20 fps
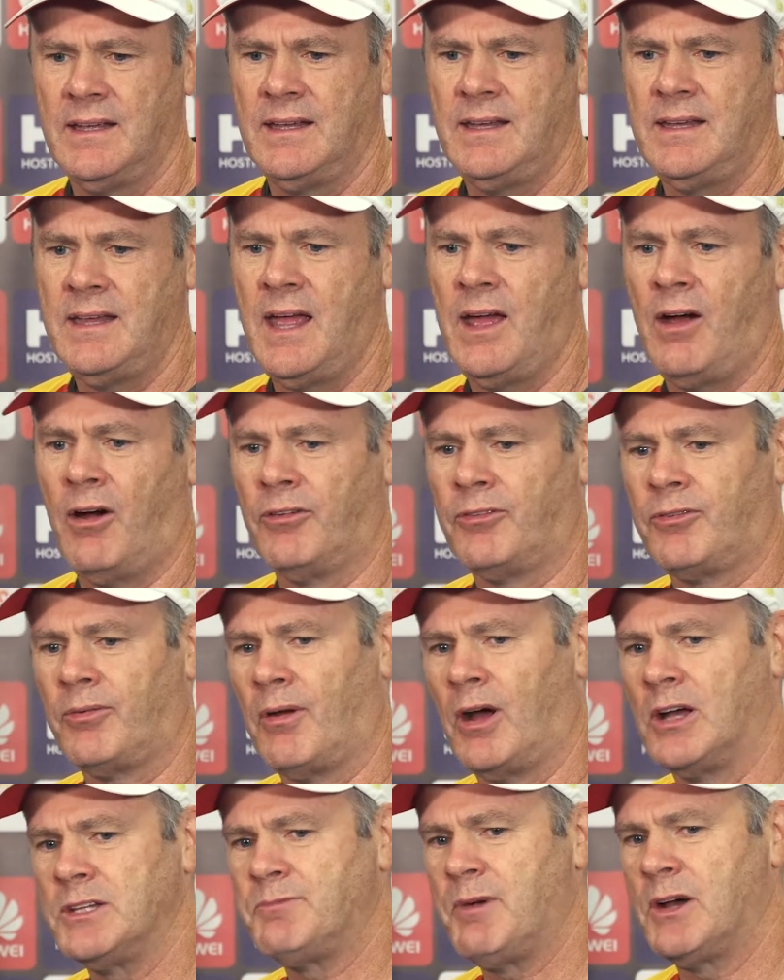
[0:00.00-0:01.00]
Yeah, I
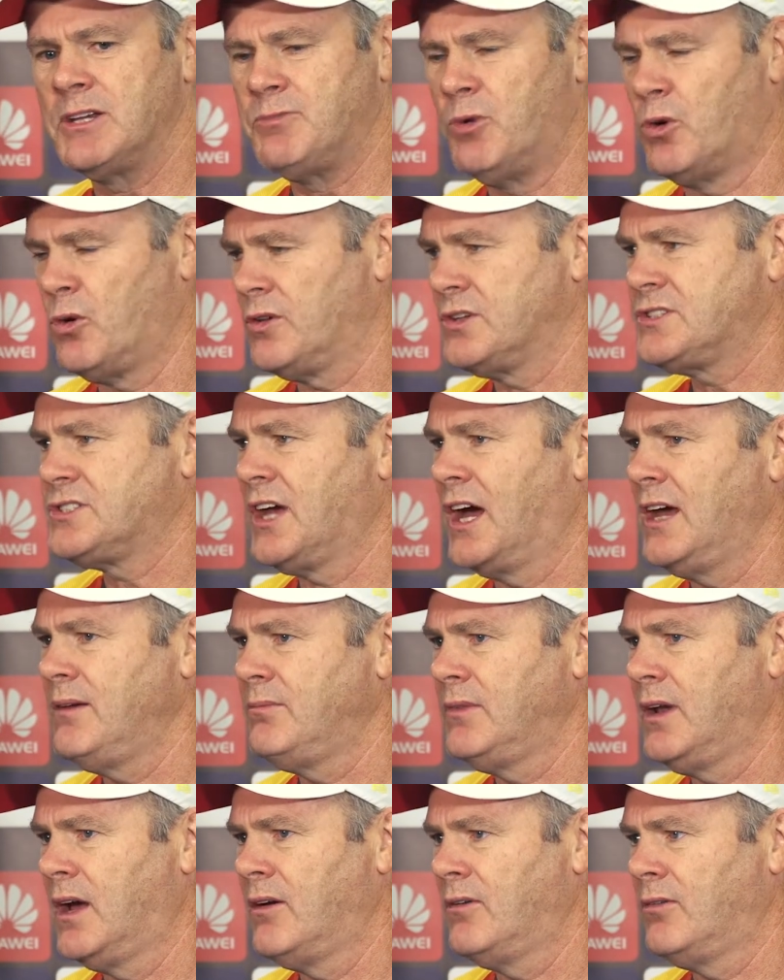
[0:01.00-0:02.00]
suppose more of the
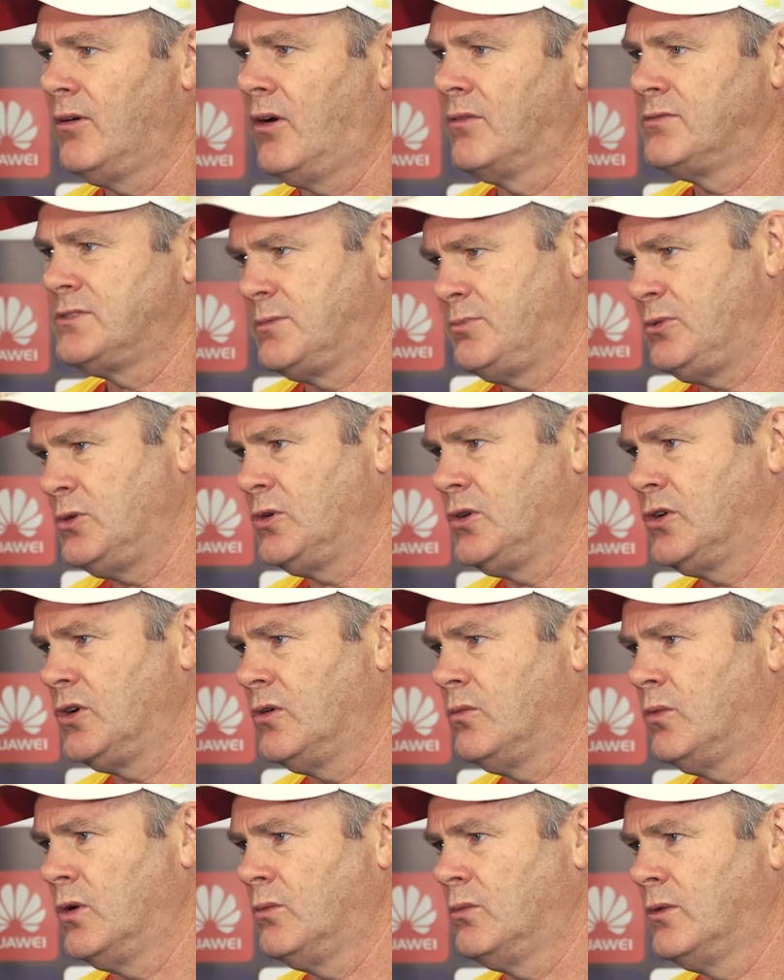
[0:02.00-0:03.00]
same, you know, obviously building
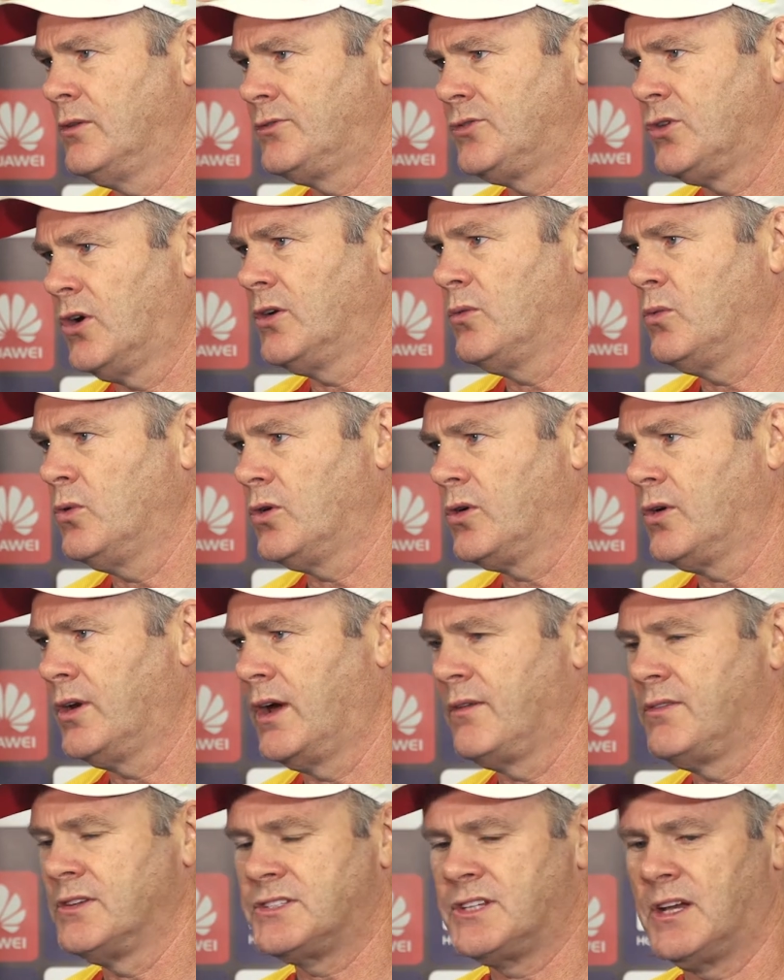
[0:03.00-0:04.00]
on what we've tried to work on
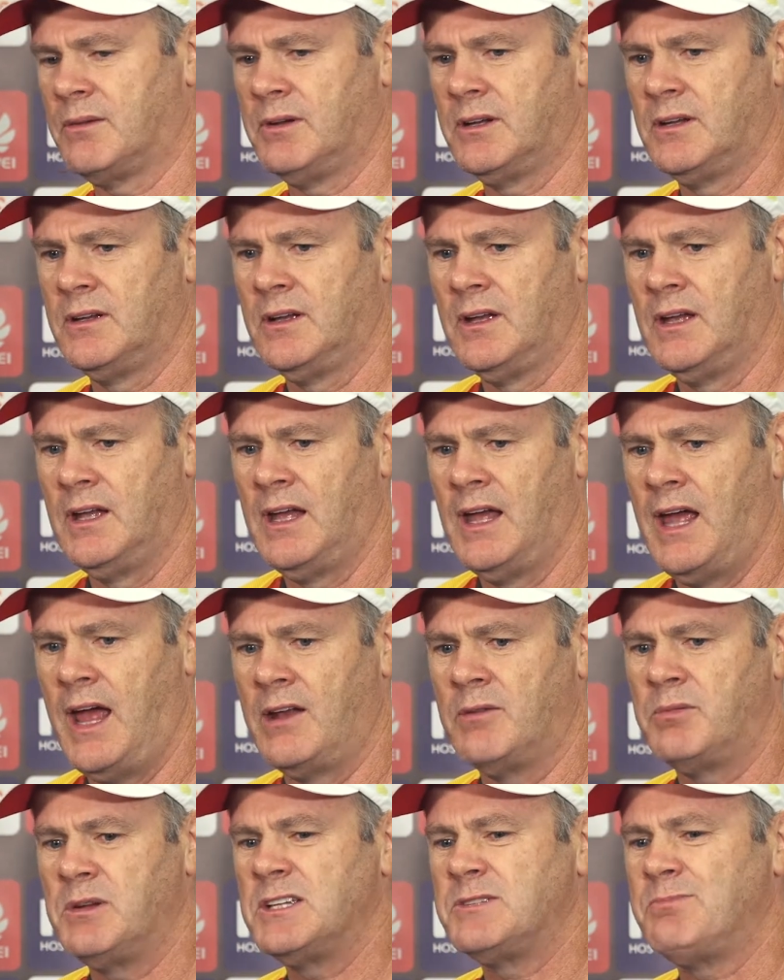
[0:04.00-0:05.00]
over the summer. And
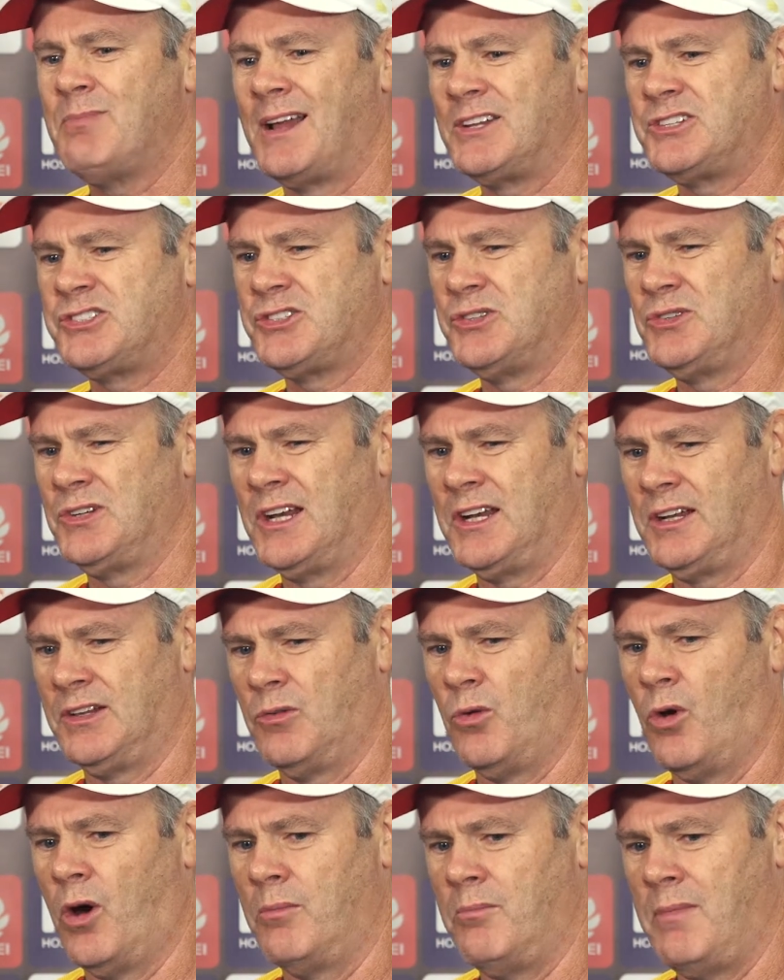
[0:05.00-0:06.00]
it'll be as much to getting
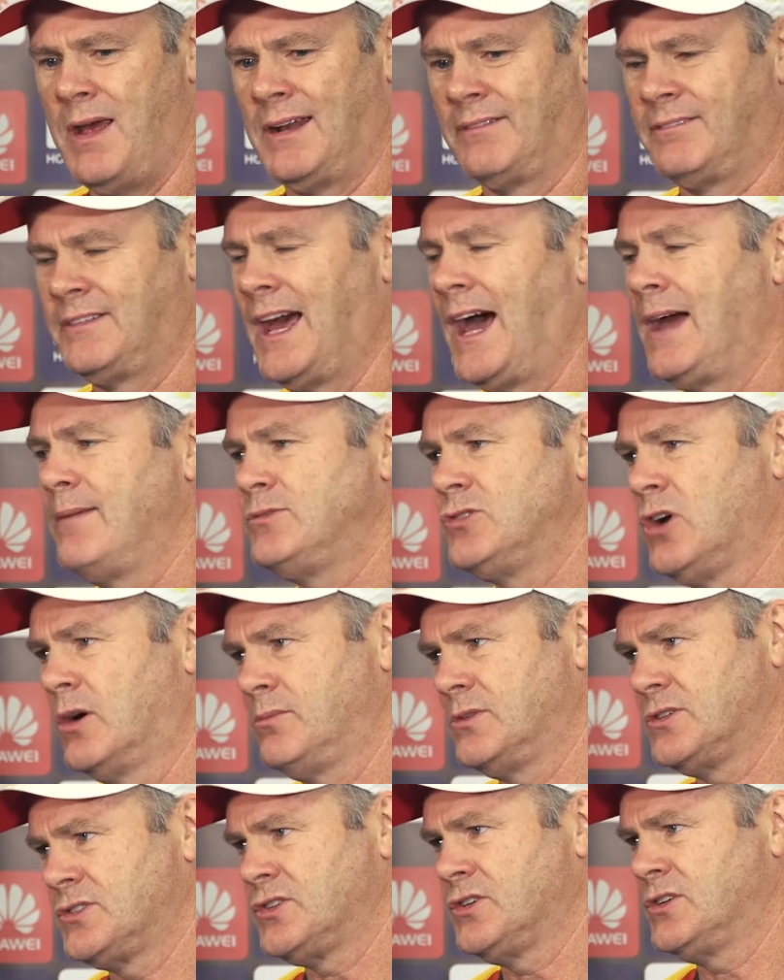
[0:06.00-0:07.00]
the right amount of game
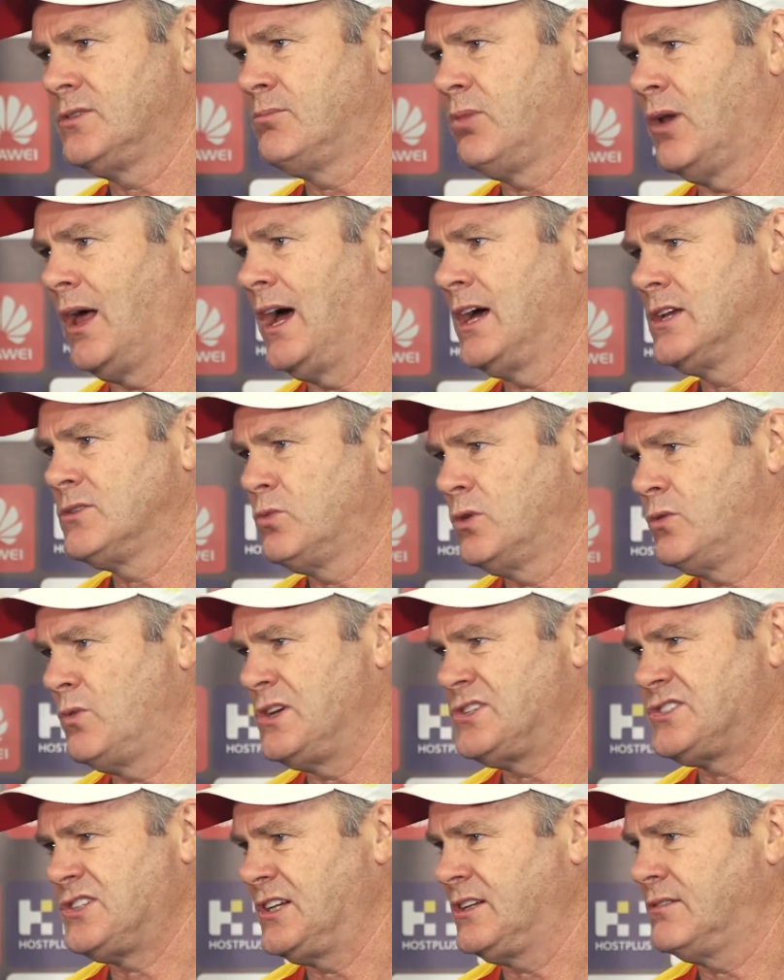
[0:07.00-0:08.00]
time to certain players. We're
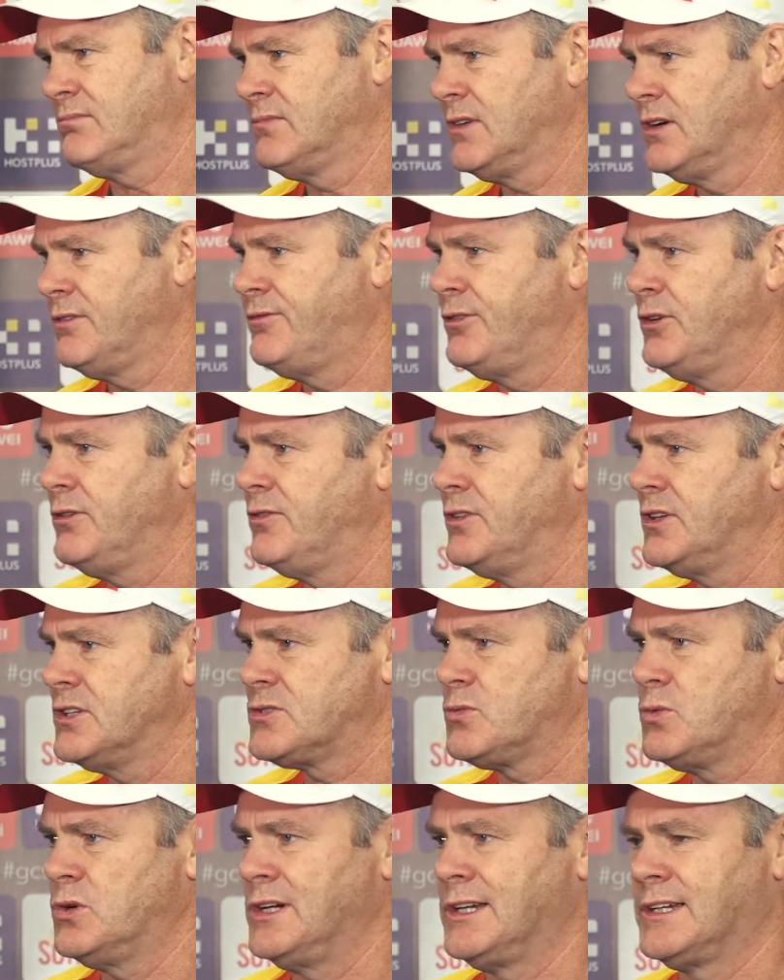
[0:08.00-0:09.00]
resting a few for
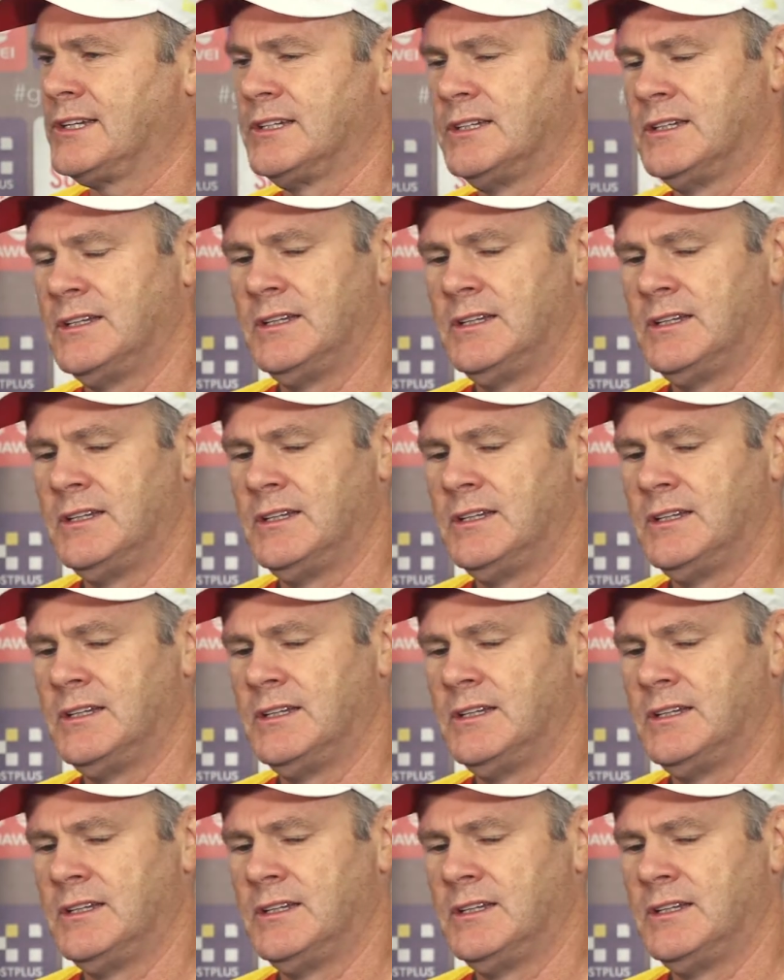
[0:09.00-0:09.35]
this week.